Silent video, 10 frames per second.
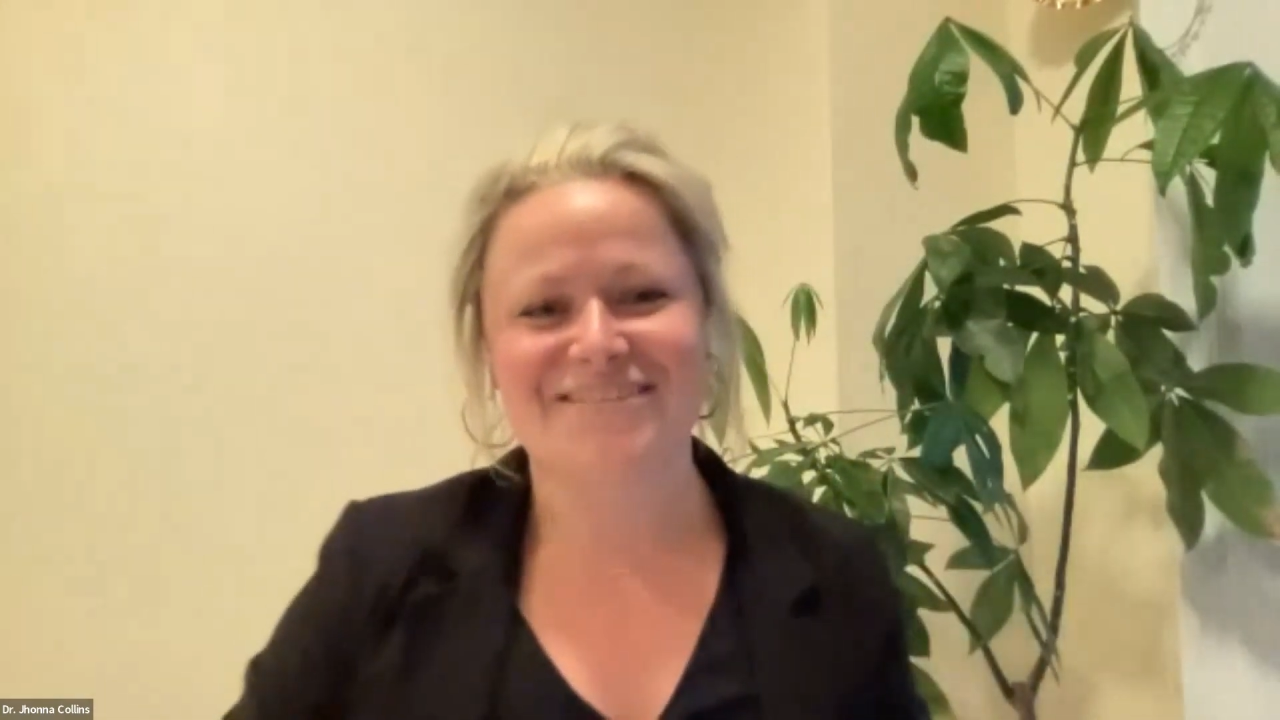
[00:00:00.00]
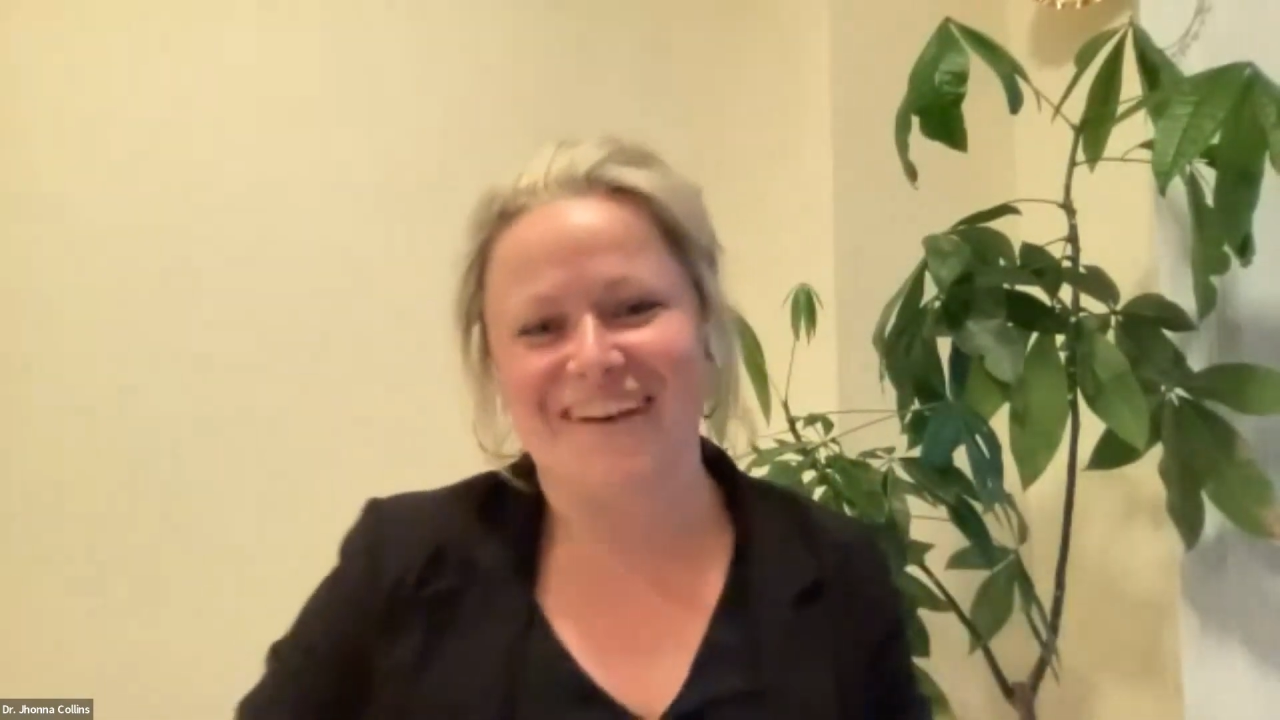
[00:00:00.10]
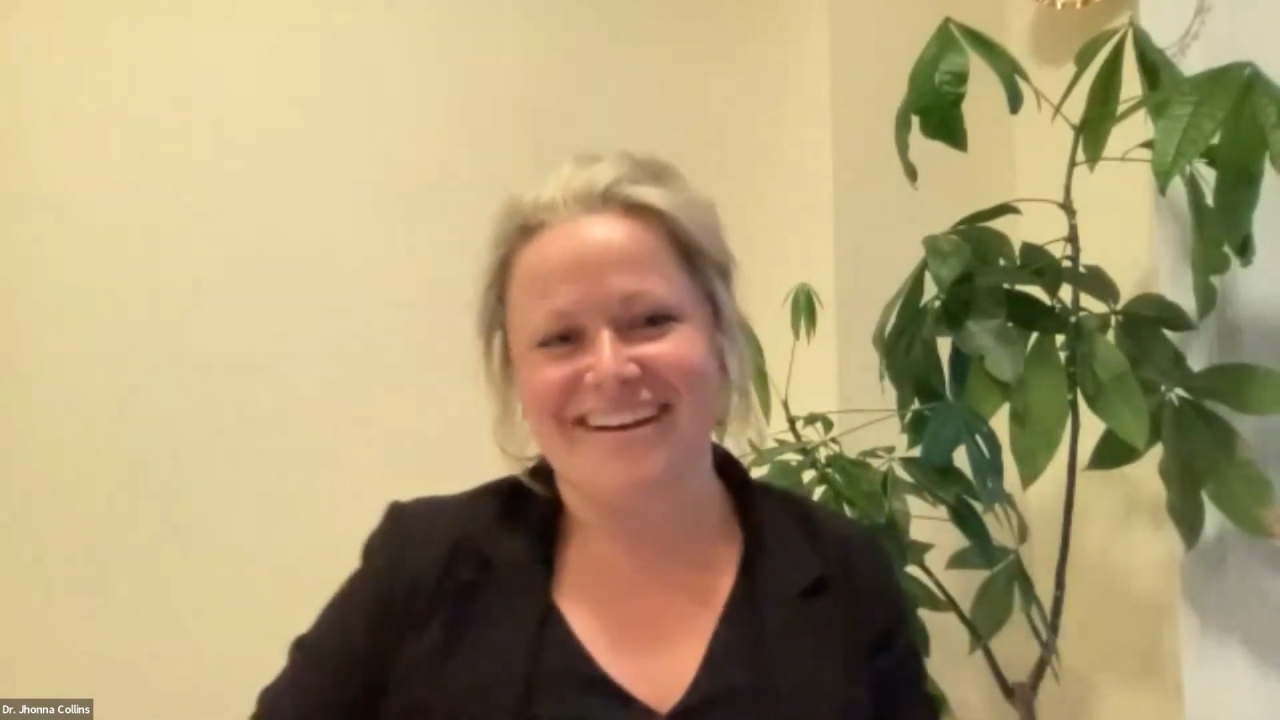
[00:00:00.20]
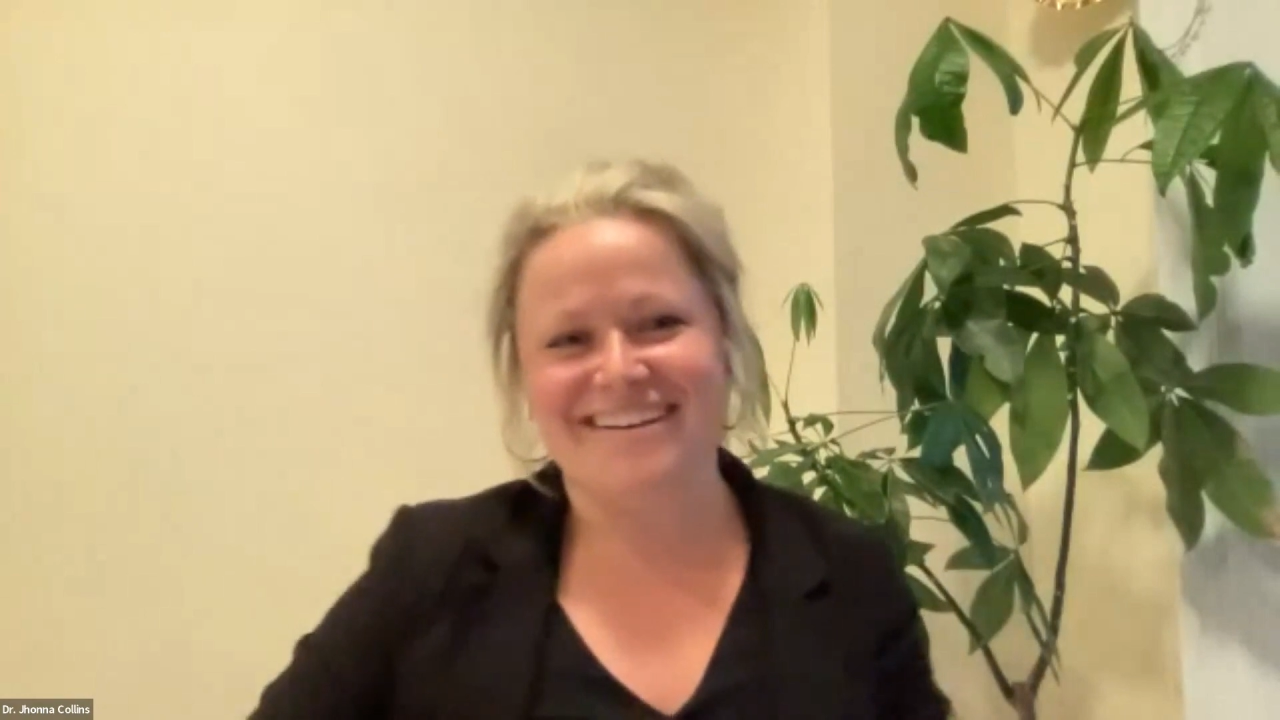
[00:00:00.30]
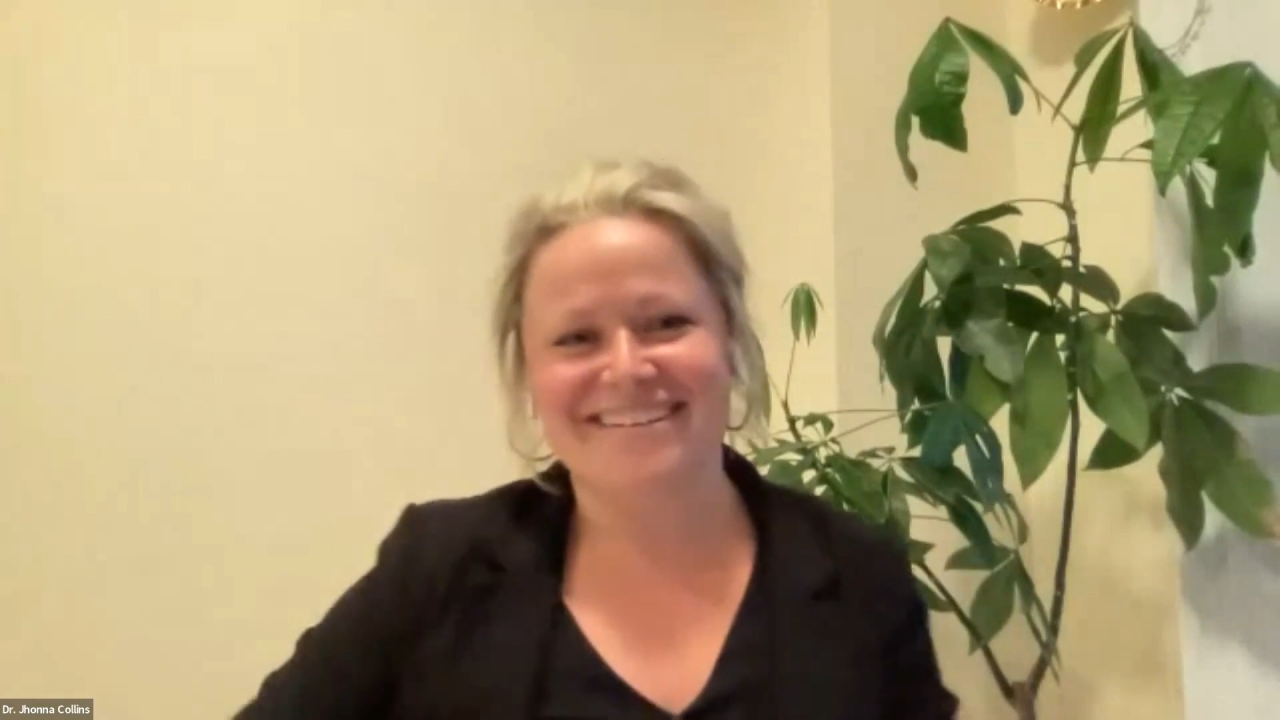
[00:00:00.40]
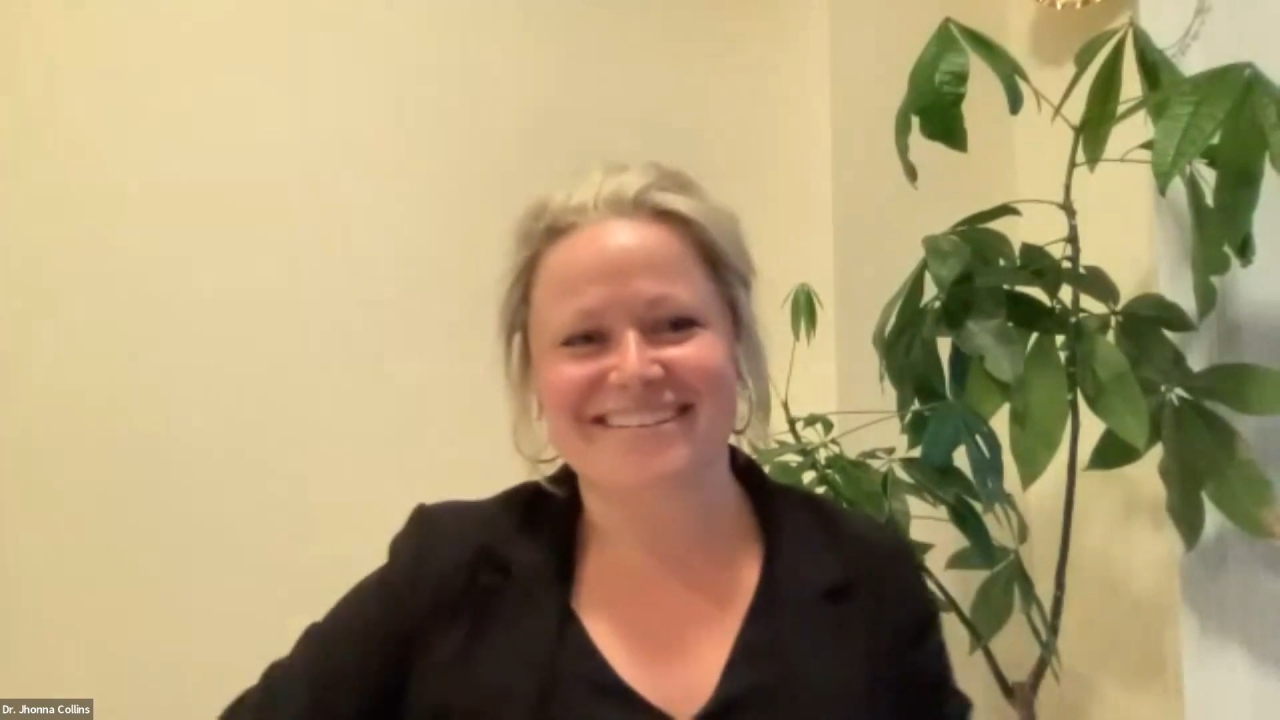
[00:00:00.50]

fine.